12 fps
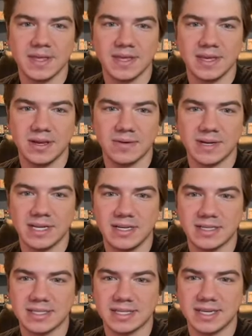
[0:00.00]
he already
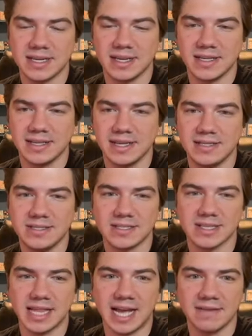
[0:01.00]
doesn't, he, he
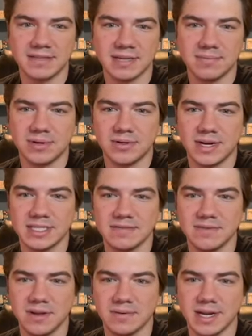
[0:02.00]
just laughs at
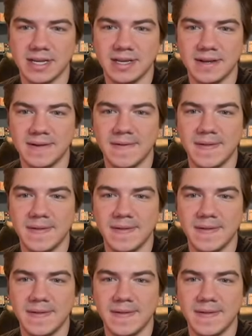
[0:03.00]
progressive already.